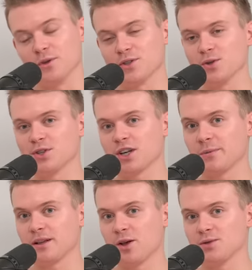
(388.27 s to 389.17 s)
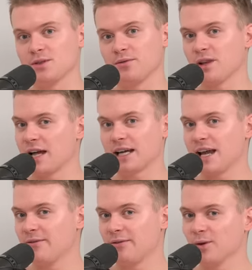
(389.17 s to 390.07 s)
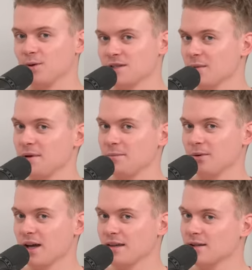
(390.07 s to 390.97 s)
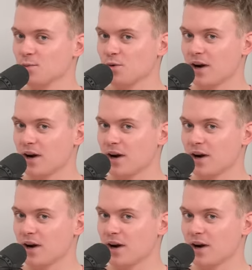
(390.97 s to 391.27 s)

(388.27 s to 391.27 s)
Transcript: There's also going to be loads of like influencer people there that you will